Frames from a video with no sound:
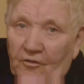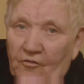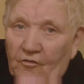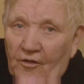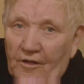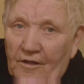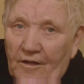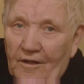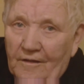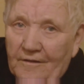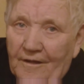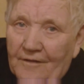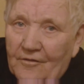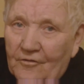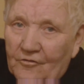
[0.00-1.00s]
then you see,
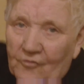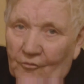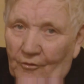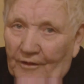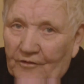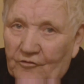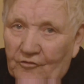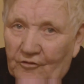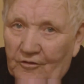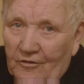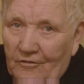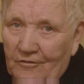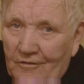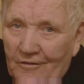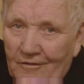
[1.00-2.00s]
and that would direct
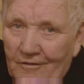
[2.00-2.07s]
you.